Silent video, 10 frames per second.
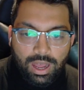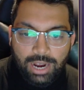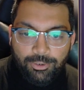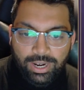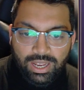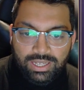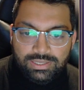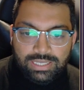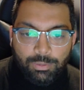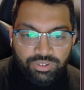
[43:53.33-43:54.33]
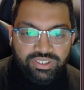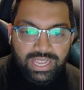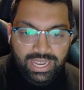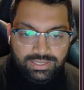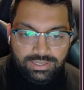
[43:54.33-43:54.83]
I realized that wasn't the
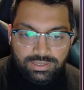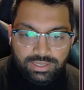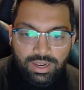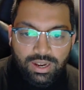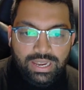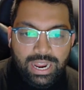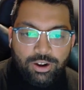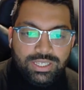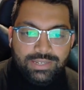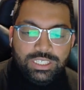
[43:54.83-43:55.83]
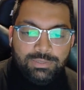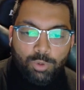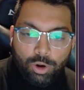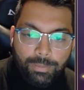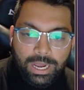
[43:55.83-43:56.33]
case. Narrative is
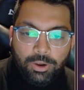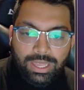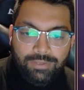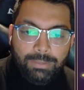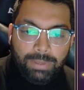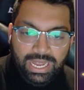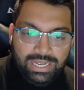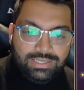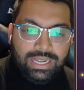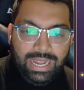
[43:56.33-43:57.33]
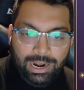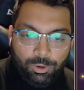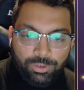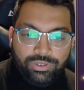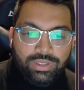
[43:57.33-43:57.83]
more about giving players and
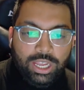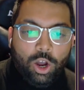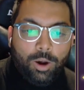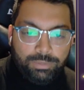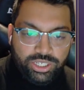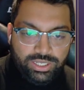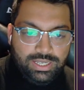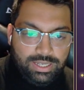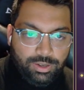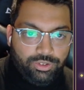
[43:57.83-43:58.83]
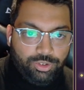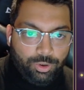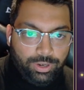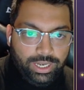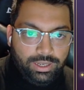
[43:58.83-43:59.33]
heralds the option to tell the
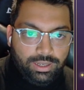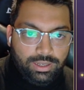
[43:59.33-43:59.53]
story.